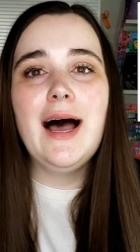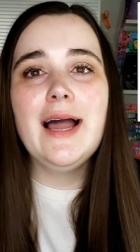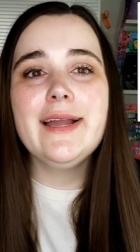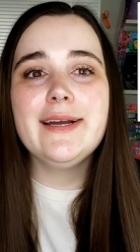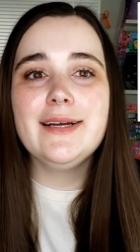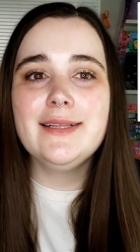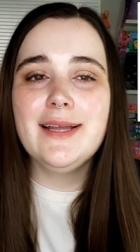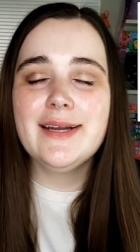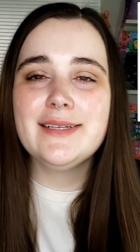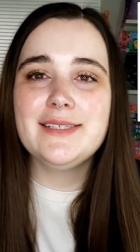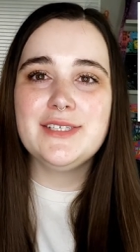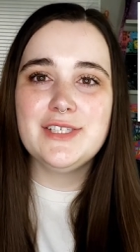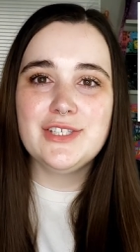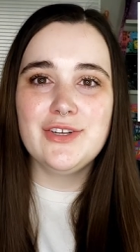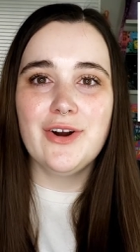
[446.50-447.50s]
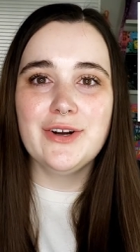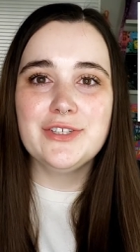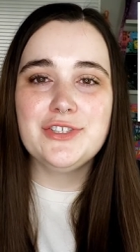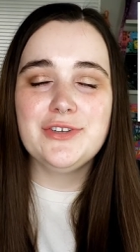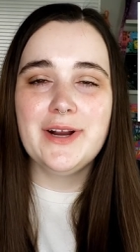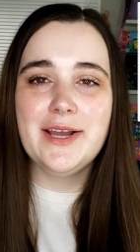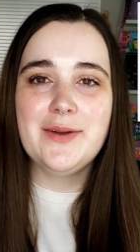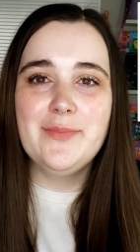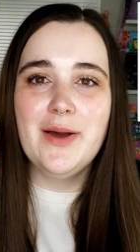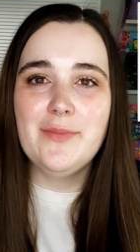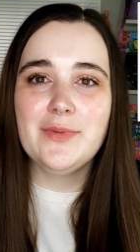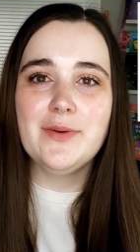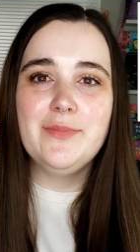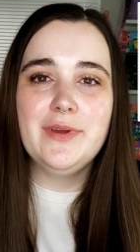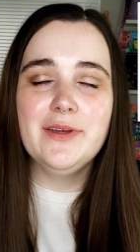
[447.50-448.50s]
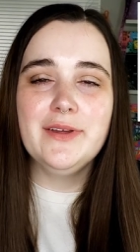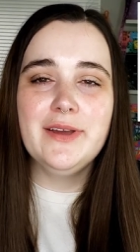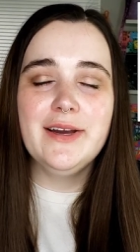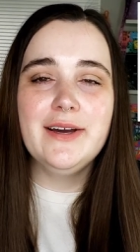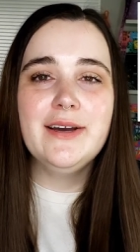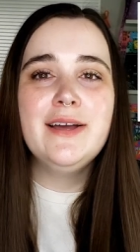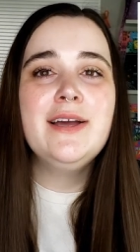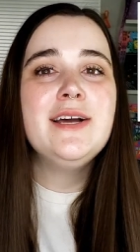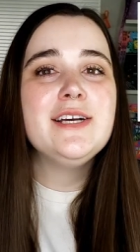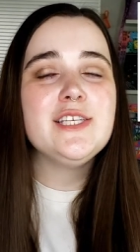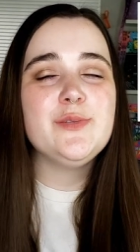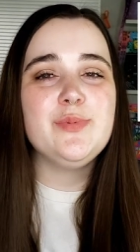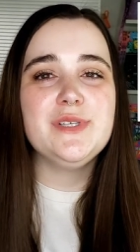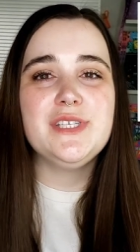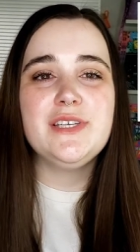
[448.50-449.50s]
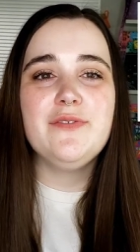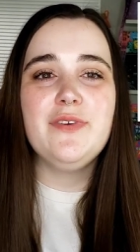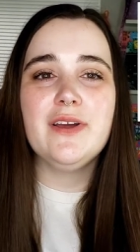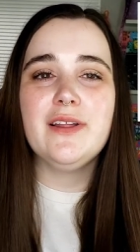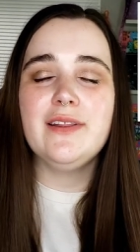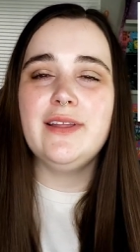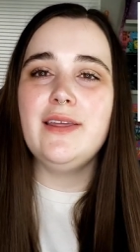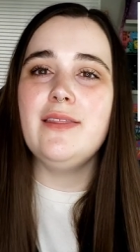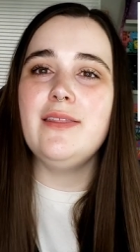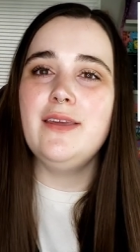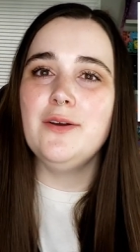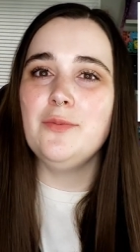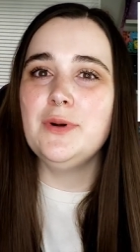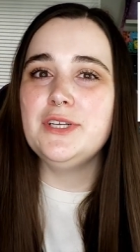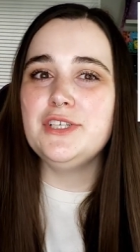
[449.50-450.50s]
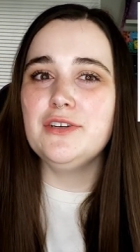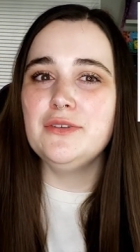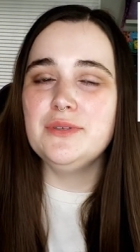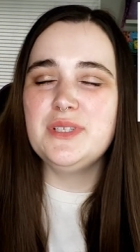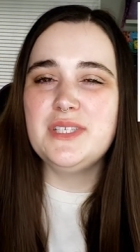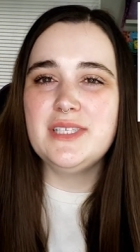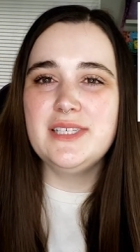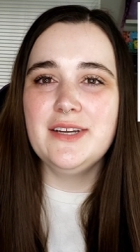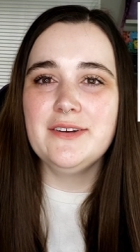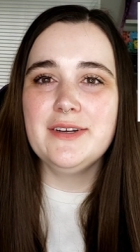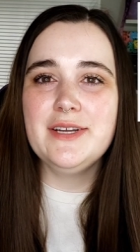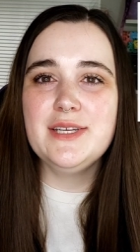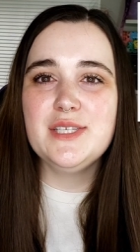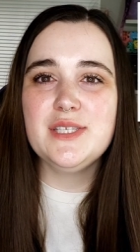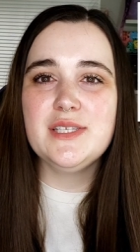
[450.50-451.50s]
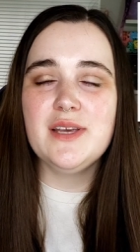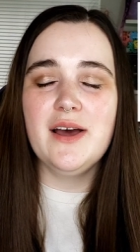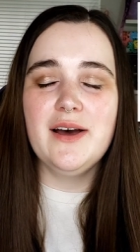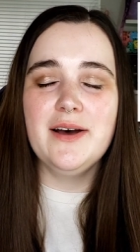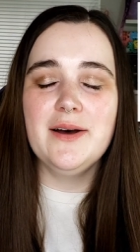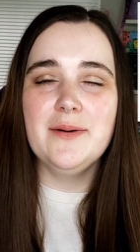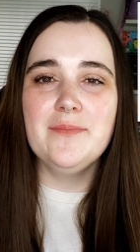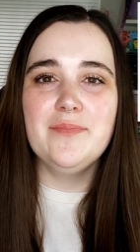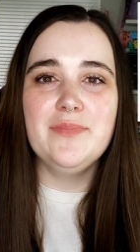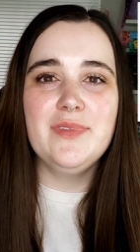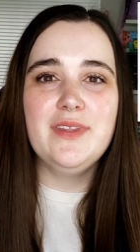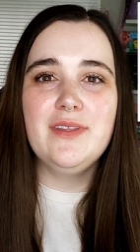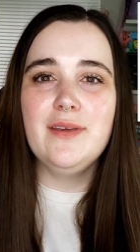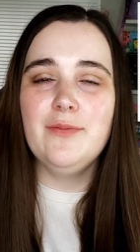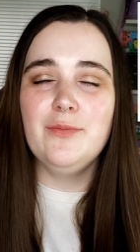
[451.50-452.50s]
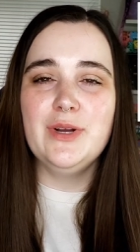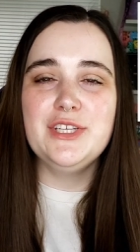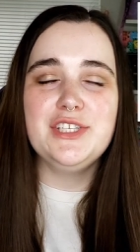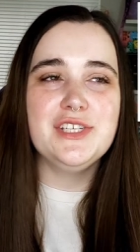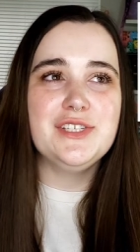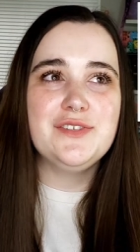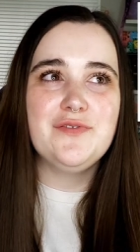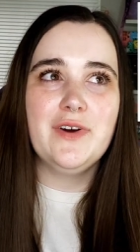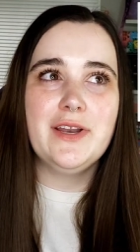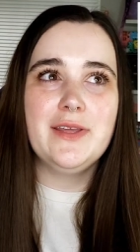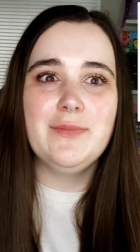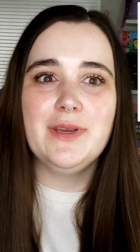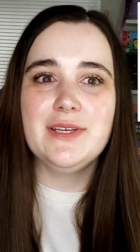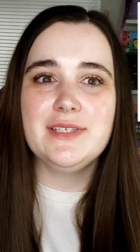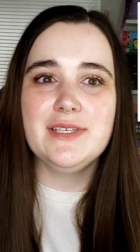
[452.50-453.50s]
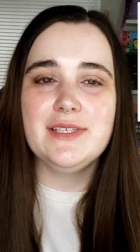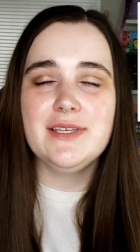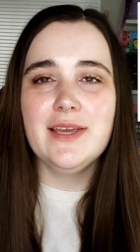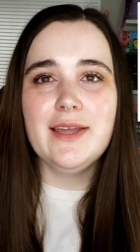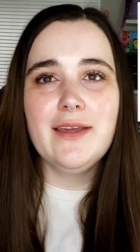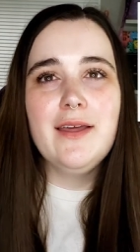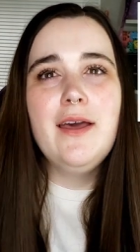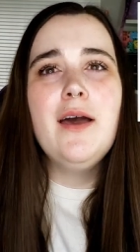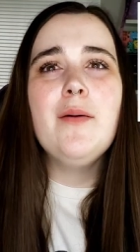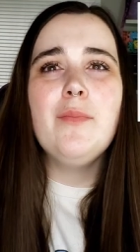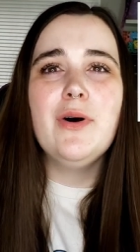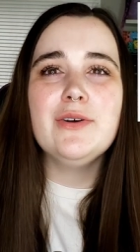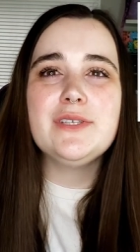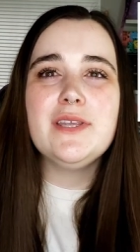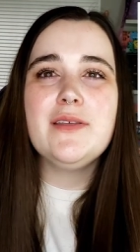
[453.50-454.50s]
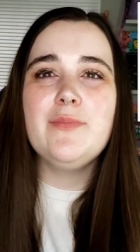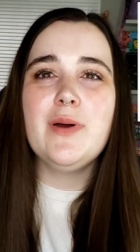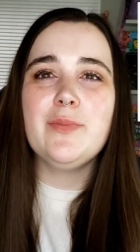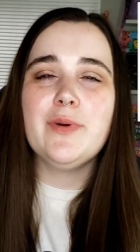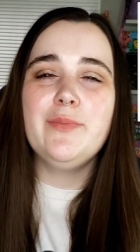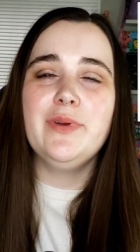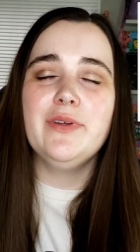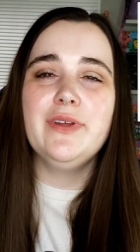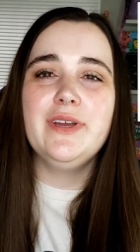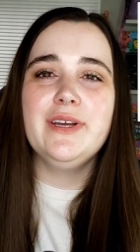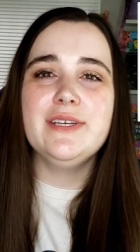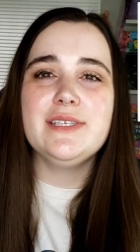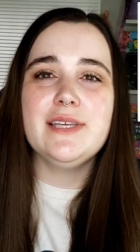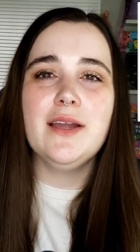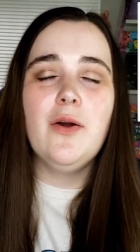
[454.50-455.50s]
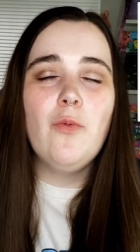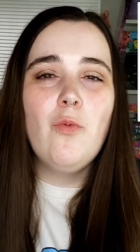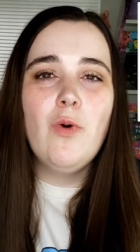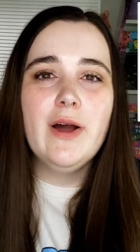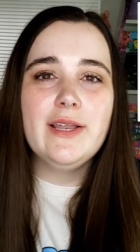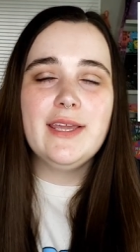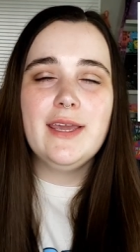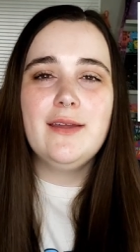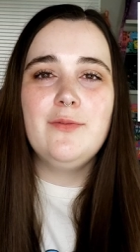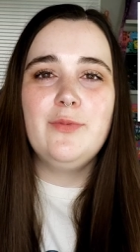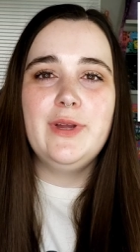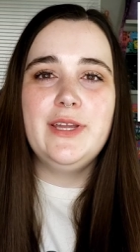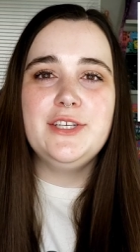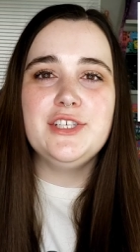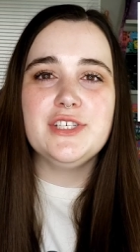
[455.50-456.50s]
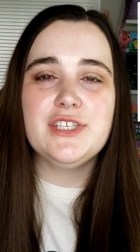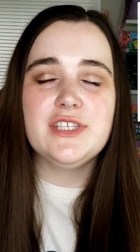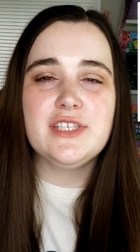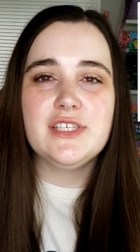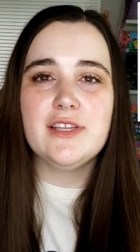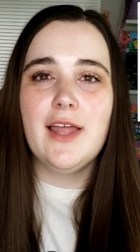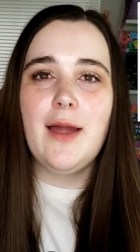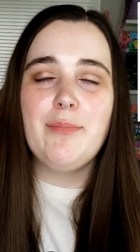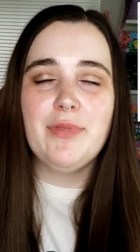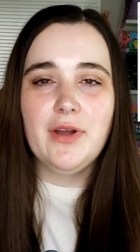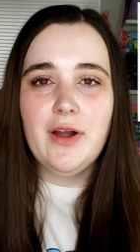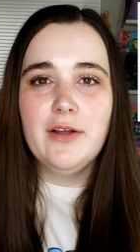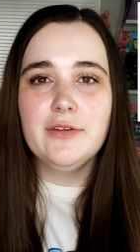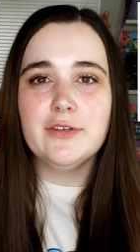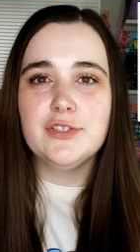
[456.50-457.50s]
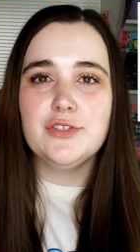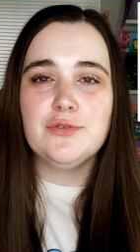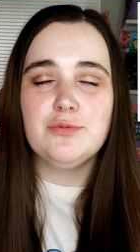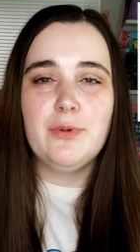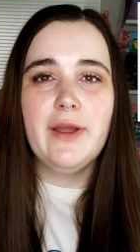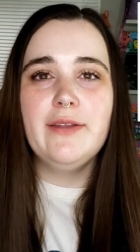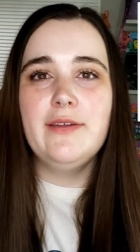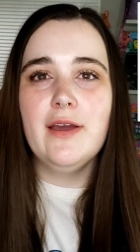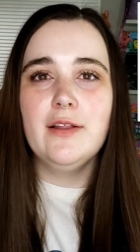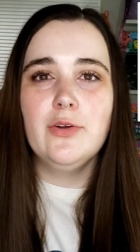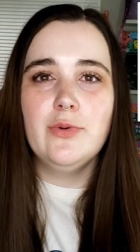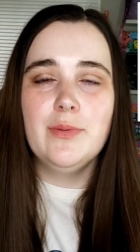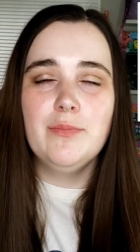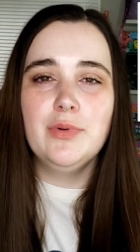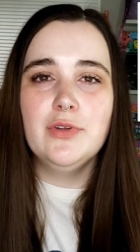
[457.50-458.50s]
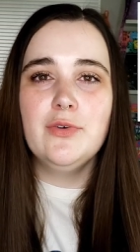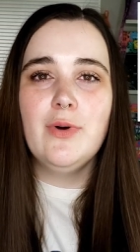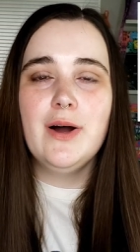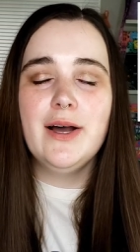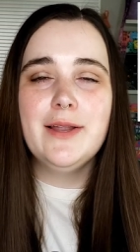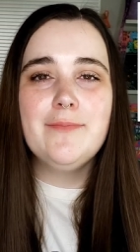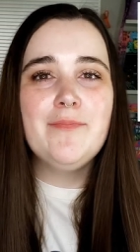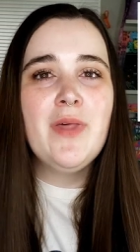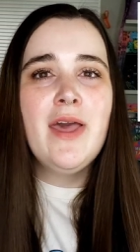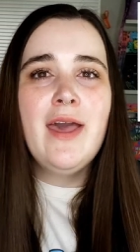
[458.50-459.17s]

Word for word: I collect Star Trek memorabilia, specifically the original series. Um, which is funny because it's like most of the memorabilia is like, what can we just slap the colors red, yellow, and blue on?